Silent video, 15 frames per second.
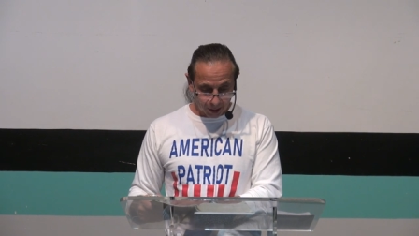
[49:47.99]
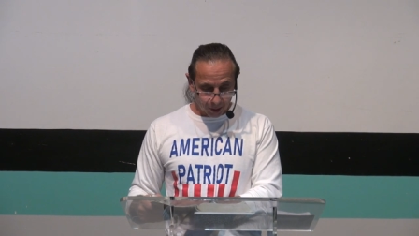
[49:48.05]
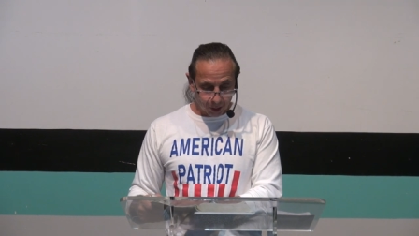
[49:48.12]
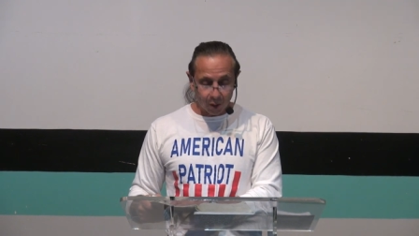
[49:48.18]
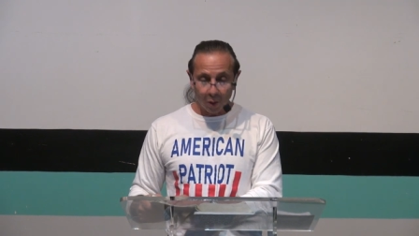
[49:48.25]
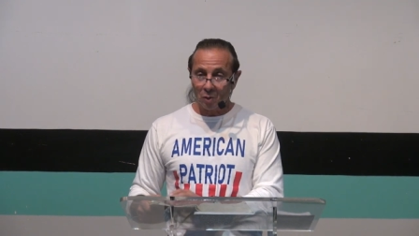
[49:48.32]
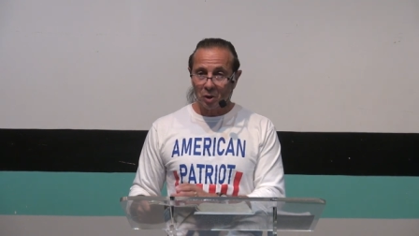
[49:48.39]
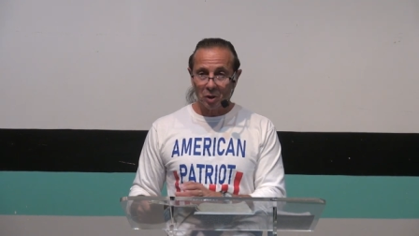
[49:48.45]

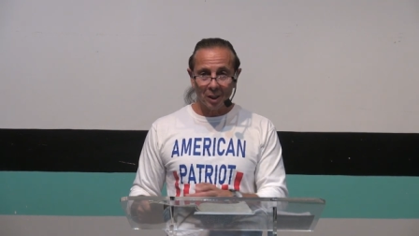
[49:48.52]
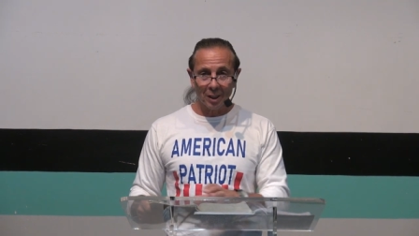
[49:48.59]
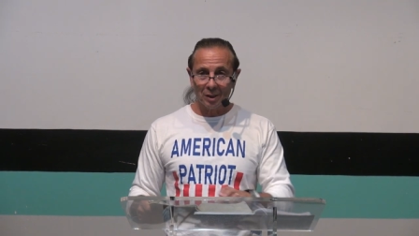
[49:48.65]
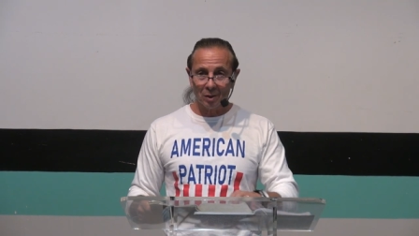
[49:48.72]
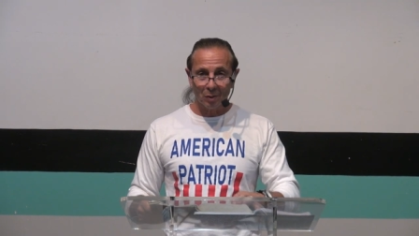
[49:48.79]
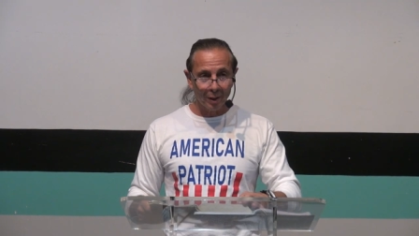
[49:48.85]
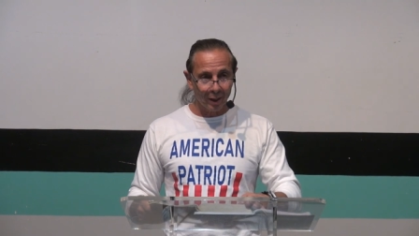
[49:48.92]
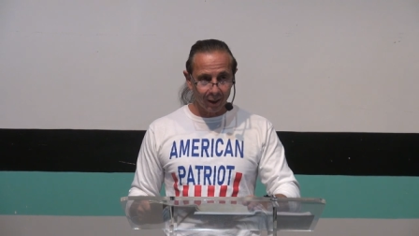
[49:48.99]
Don't shake
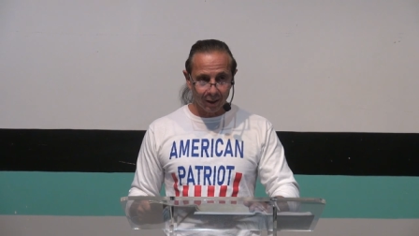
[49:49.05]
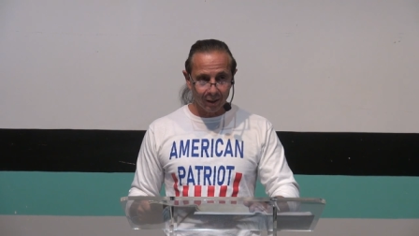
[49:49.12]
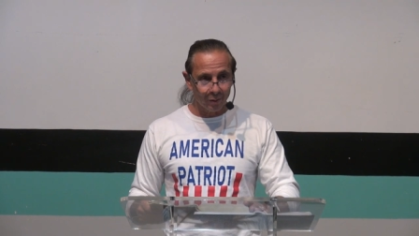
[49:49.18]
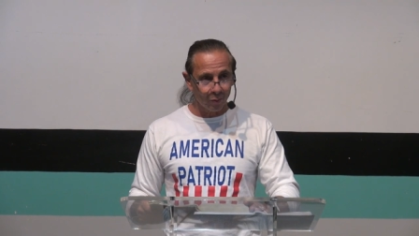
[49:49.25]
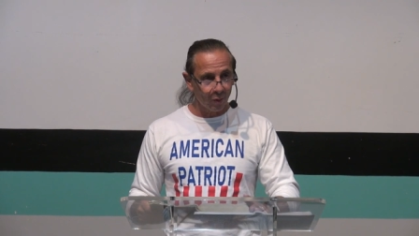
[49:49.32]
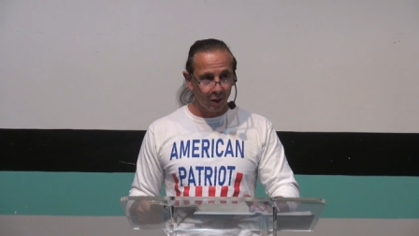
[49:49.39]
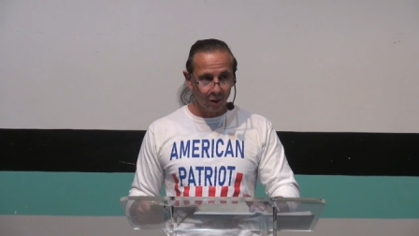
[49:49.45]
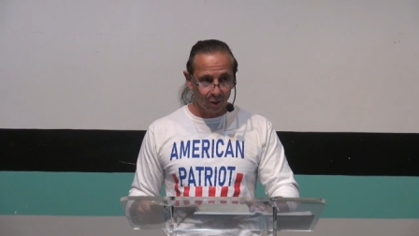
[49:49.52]
their hand
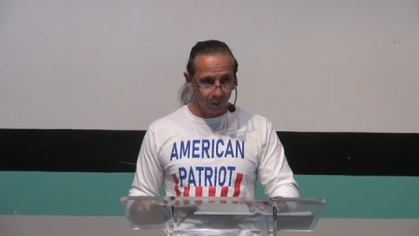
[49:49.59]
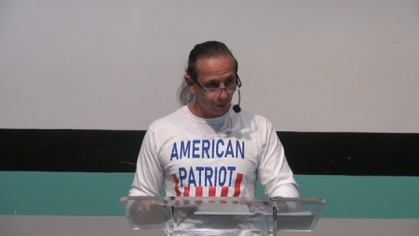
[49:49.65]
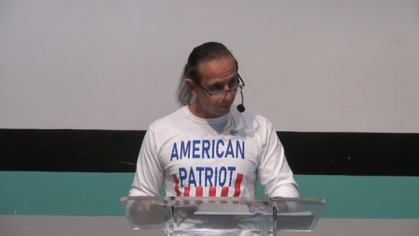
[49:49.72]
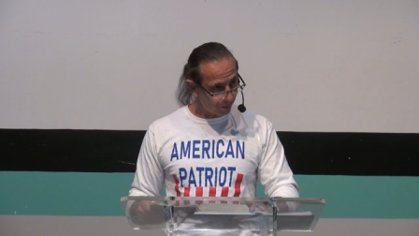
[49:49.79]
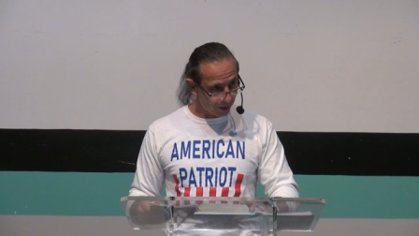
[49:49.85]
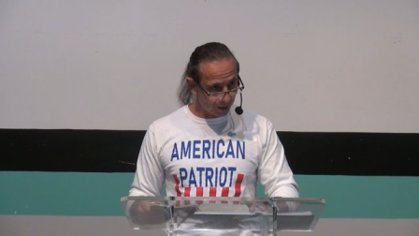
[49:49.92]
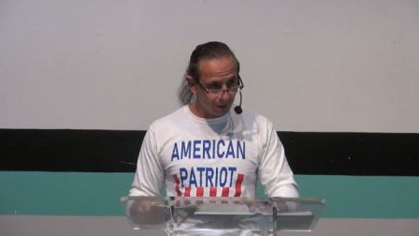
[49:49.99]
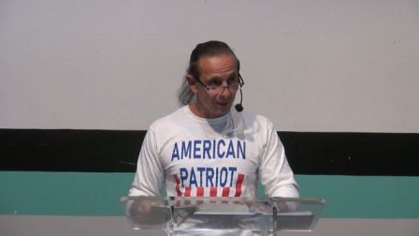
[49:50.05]
and welcome
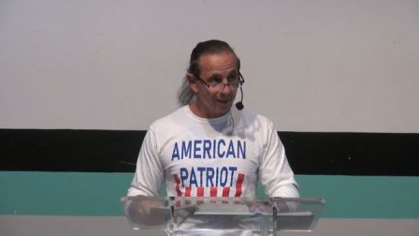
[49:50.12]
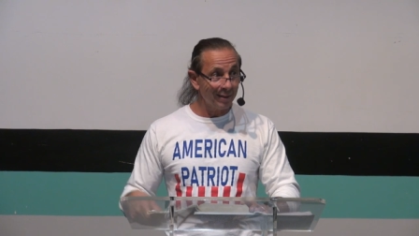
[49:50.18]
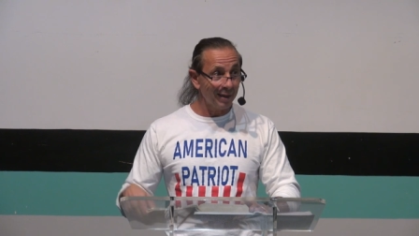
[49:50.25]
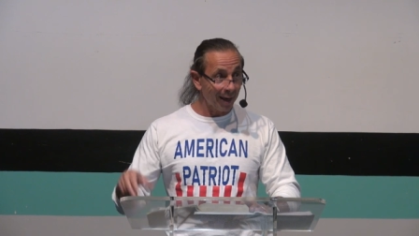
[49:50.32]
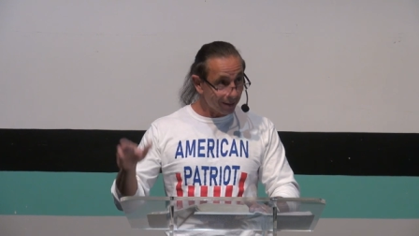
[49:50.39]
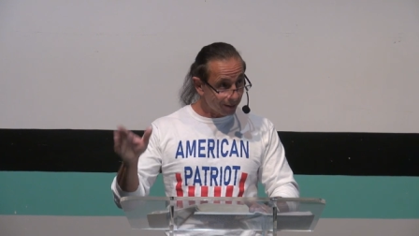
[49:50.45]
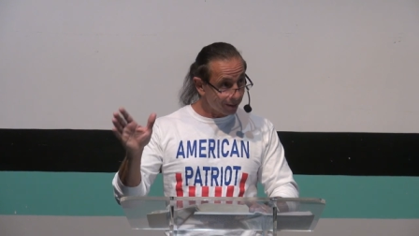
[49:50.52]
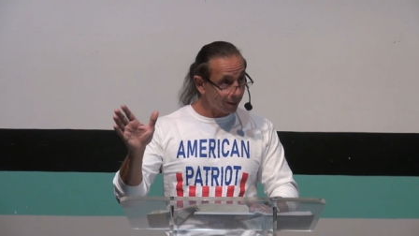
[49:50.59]
them in.
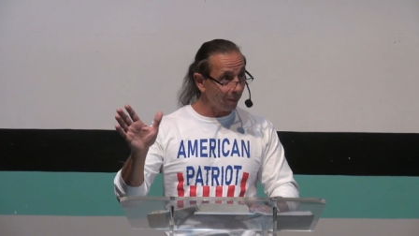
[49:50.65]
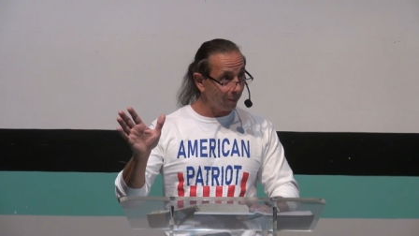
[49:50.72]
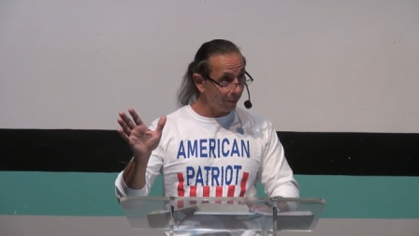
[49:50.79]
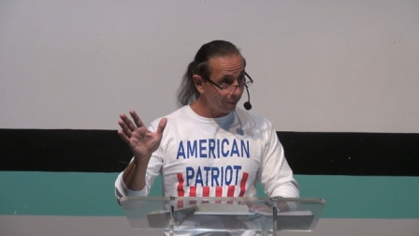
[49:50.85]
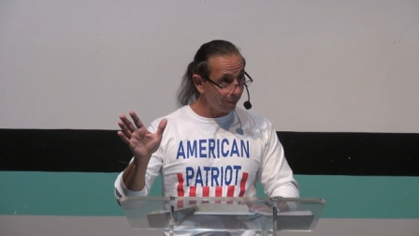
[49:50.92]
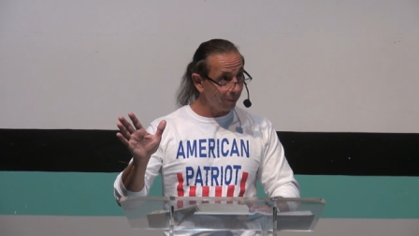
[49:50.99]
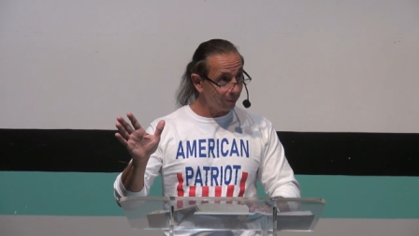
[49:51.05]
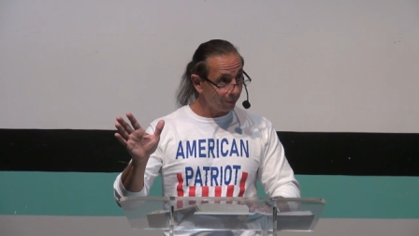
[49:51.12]
Test them.
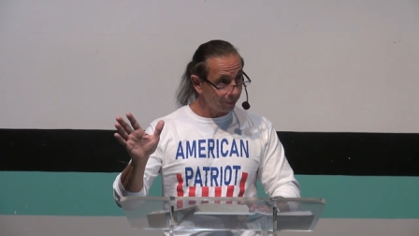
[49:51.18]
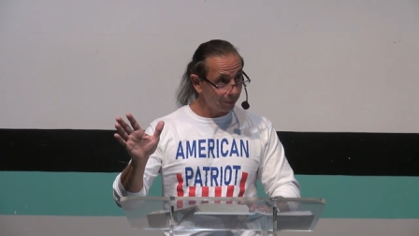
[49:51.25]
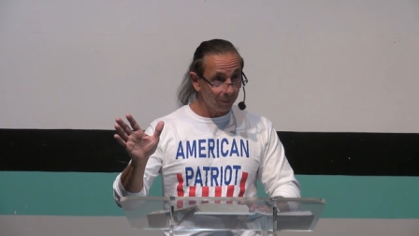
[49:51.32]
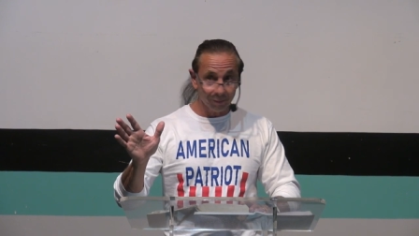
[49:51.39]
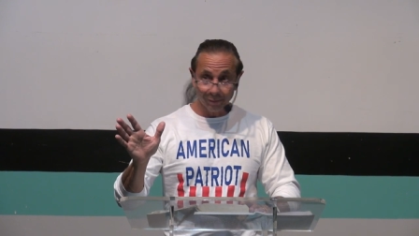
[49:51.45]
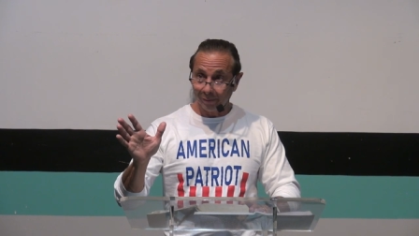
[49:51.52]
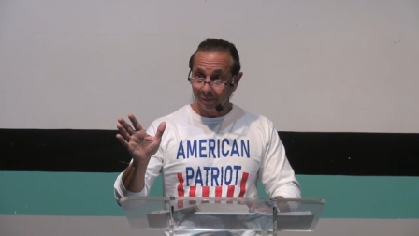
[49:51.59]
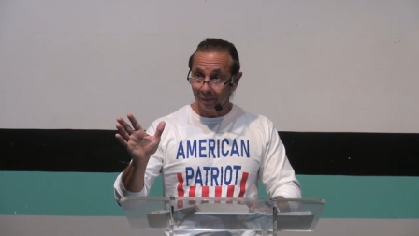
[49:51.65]

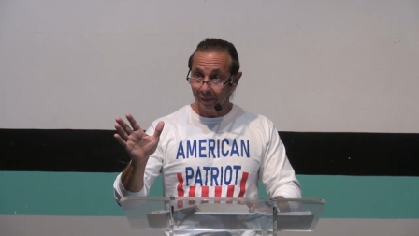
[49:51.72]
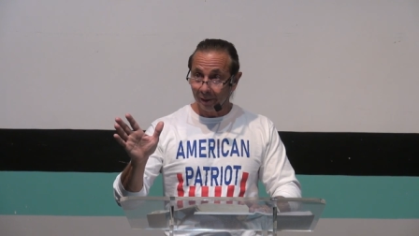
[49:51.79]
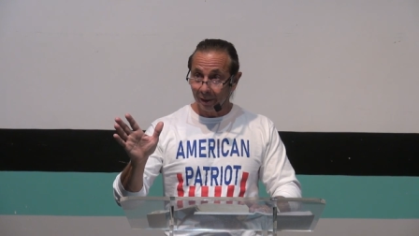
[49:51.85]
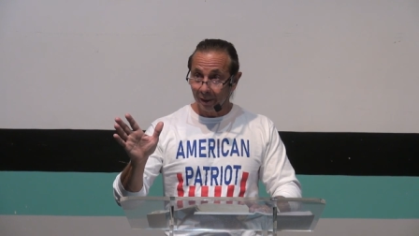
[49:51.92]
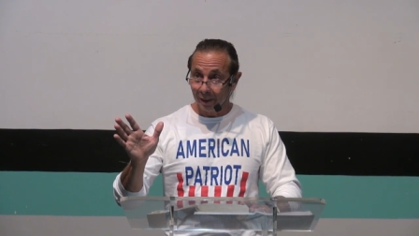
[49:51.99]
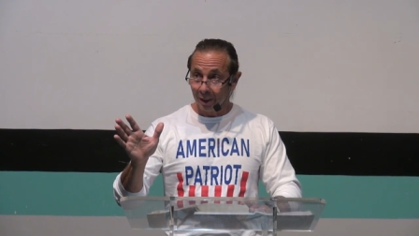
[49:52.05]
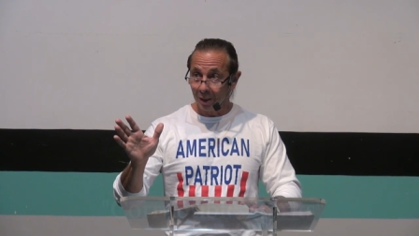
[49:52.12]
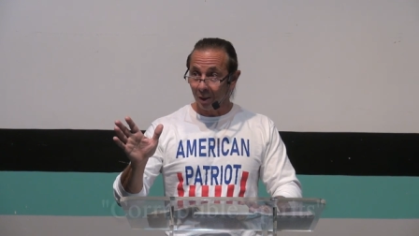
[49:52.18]

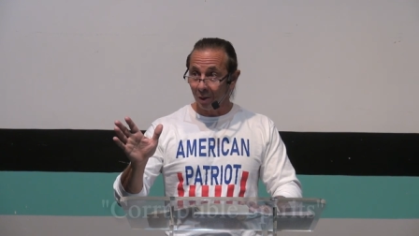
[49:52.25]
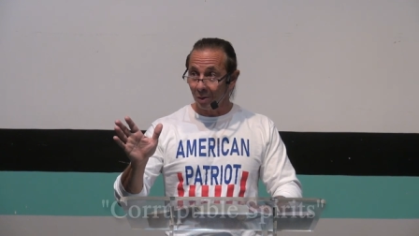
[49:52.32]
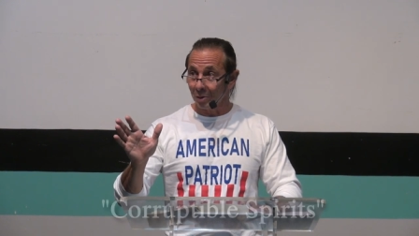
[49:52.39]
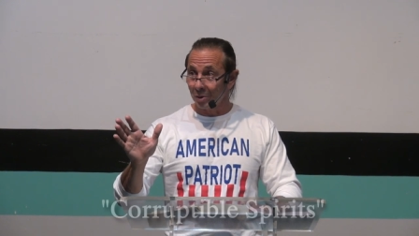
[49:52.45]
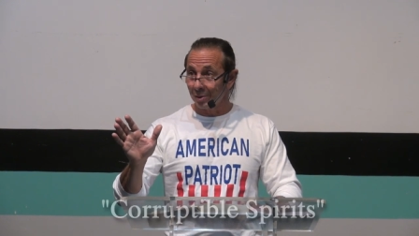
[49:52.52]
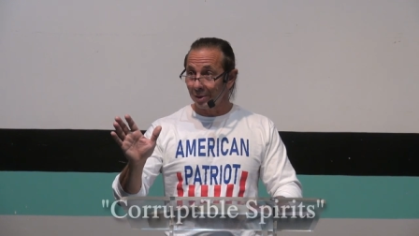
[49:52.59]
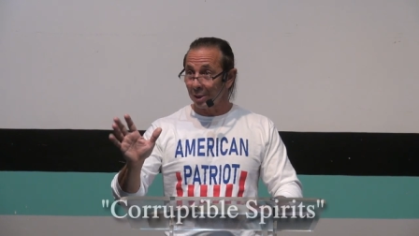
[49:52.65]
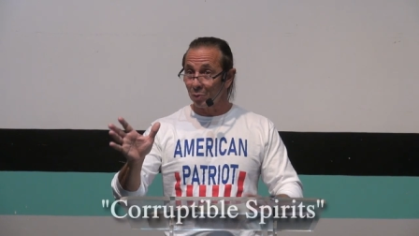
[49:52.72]
You know,
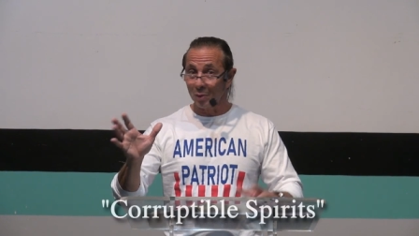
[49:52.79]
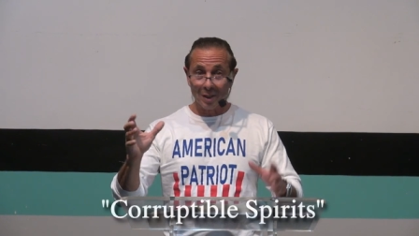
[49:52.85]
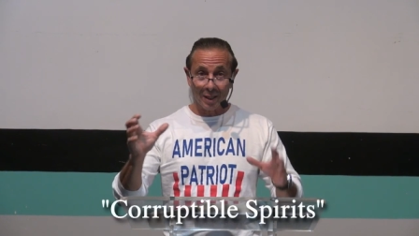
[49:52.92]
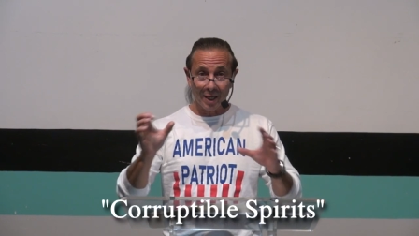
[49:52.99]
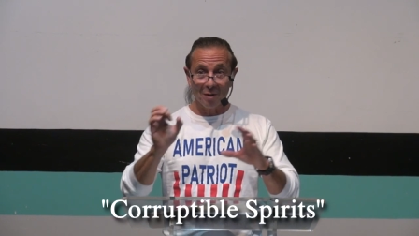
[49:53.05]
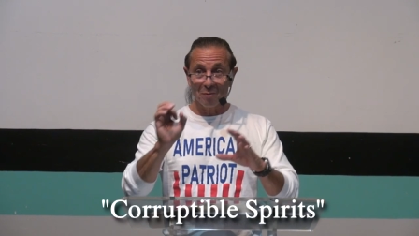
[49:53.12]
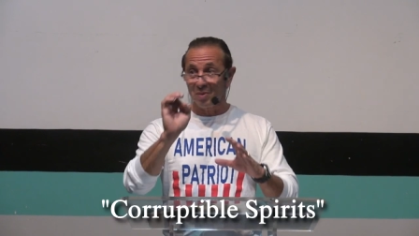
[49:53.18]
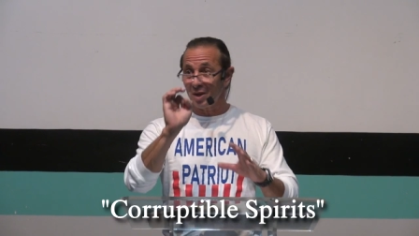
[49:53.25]
that's why they
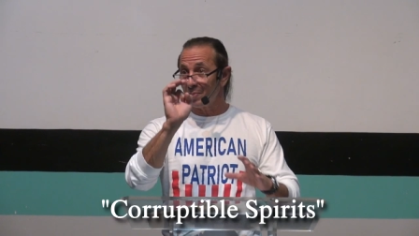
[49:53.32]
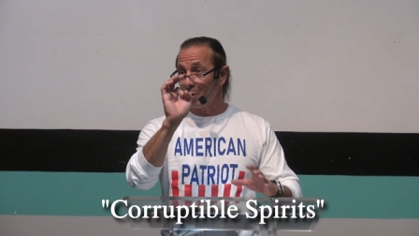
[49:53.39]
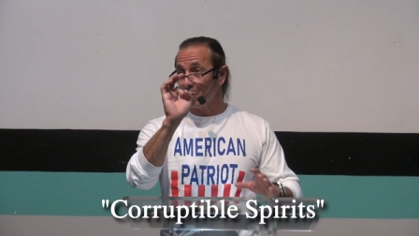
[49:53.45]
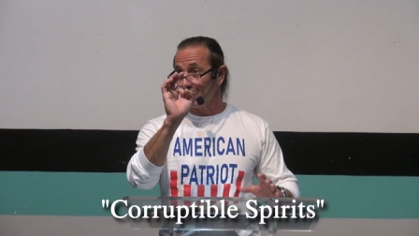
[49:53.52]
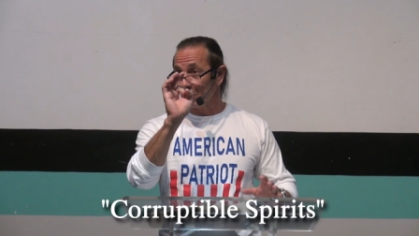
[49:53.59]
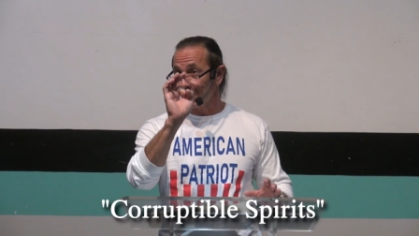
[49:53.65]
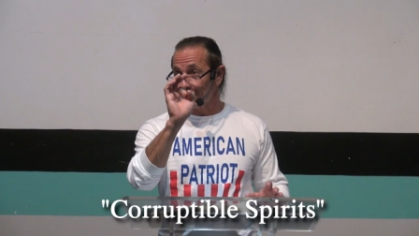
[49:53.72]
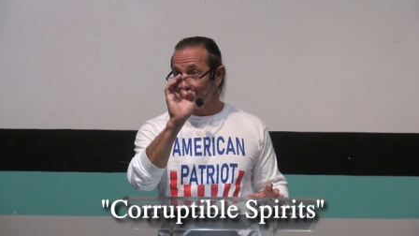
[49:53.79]
have
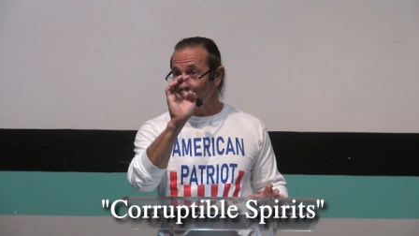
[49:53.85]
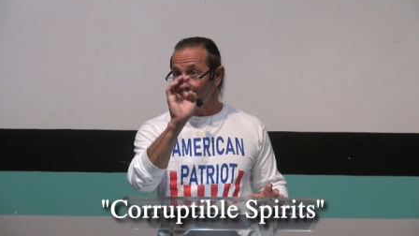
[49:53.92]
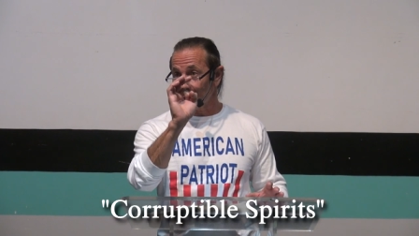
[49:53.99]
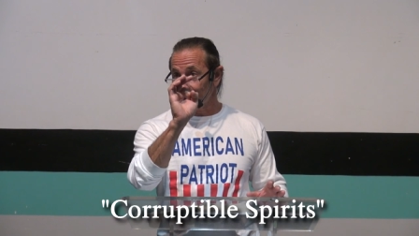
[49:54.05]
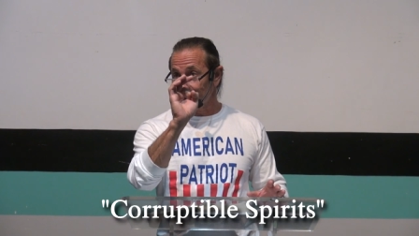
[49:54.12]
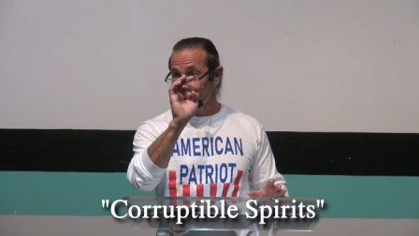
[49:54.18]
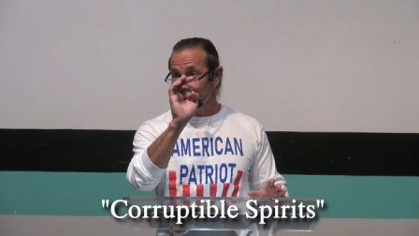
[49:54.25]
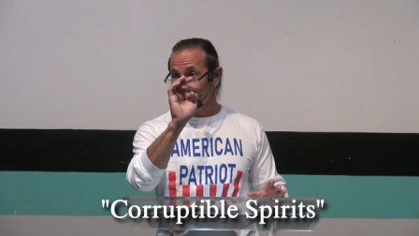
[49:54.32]
peepholes on
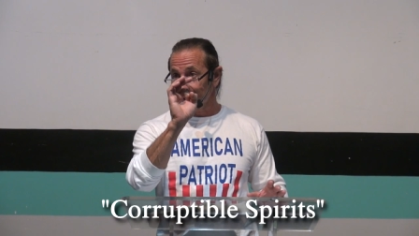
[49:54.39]
doors.